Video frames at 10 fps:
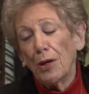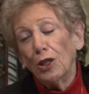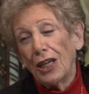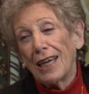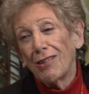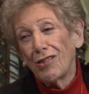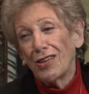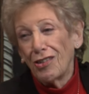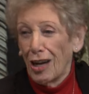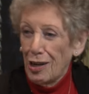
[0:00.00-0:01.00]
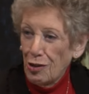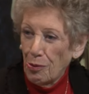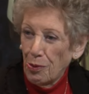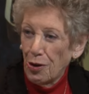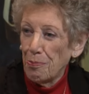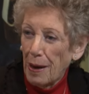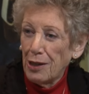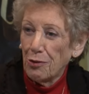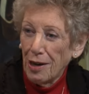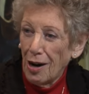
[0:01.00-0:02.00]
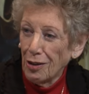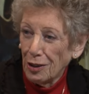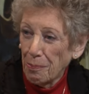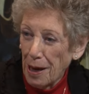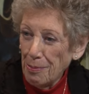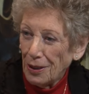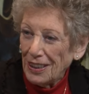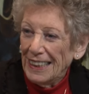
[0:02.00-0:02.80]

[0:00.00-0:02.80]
buildings and change the word patriarchal to papal.